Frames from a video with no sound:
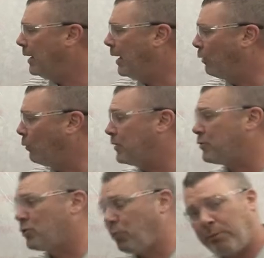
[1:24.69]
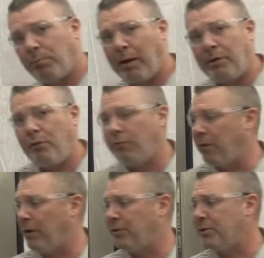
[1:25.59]
rinsers with brand new
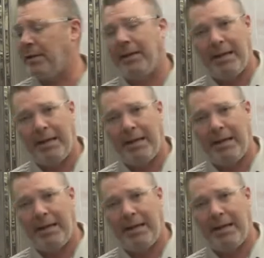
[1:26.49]
fillers.